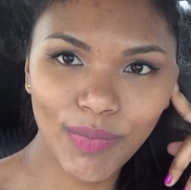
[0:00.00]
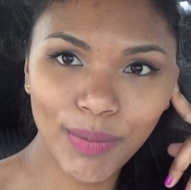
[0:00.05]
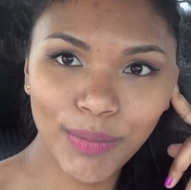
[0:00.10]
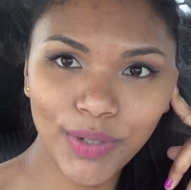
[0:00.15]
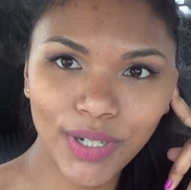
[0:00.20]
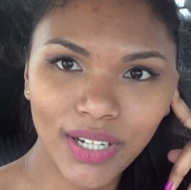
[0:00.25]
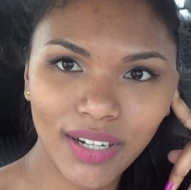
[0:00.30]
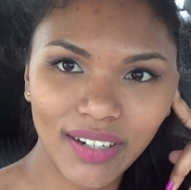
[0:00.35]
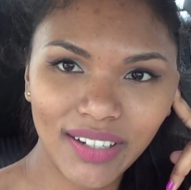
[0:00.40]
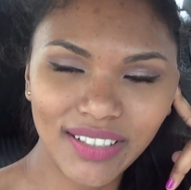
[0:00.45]

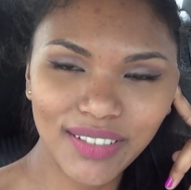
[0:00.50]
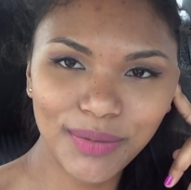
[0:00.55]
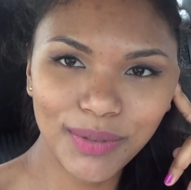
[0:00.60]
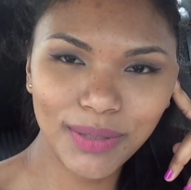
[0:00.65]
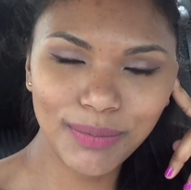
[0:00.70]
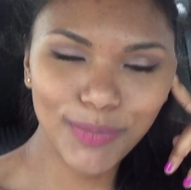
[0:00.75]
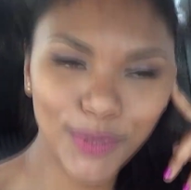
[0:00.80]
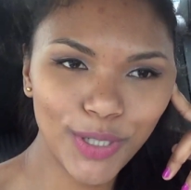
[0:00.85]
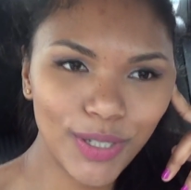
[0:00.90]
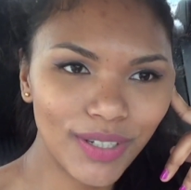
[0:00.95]
memory card
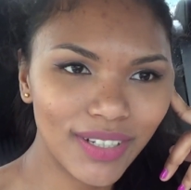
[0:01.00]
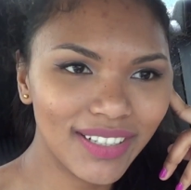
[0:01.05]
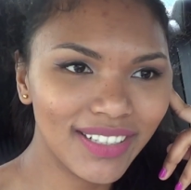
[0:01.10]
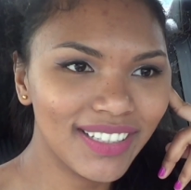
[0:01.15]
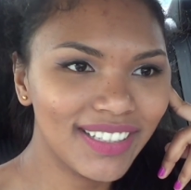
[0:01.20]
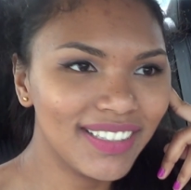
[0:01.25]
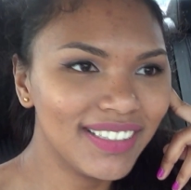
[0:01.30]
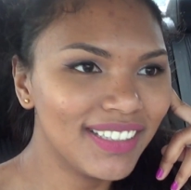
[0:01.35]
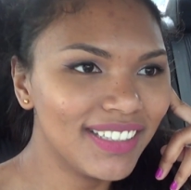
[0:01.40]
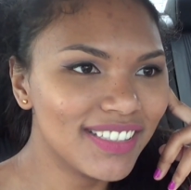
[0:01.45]
with more
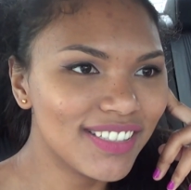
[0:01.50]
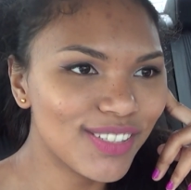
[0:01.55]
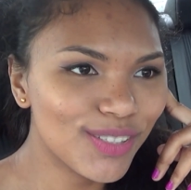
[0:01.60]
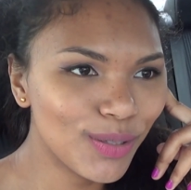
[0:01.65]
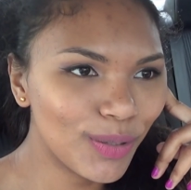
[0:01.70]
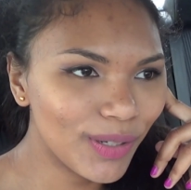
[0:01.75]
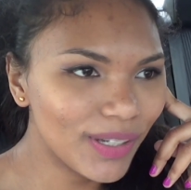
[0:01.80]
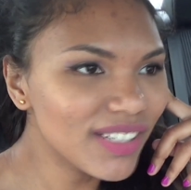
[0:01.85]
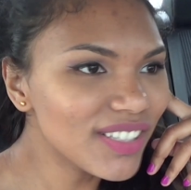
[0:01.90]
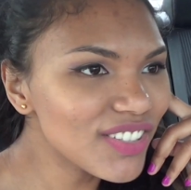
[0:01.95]

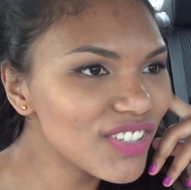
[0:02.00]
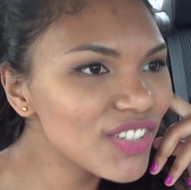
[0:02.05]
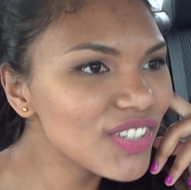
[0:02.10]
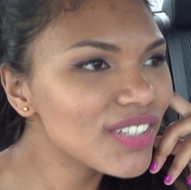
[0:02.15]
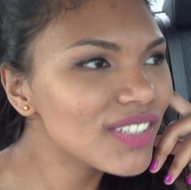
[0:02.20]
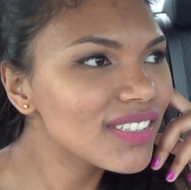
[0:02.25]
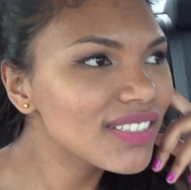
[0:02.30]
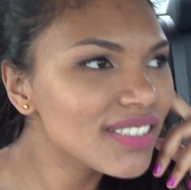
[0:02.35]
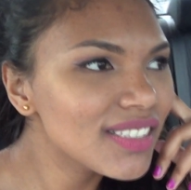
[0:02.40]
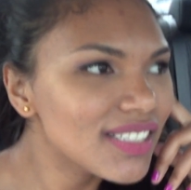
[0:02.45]
storage.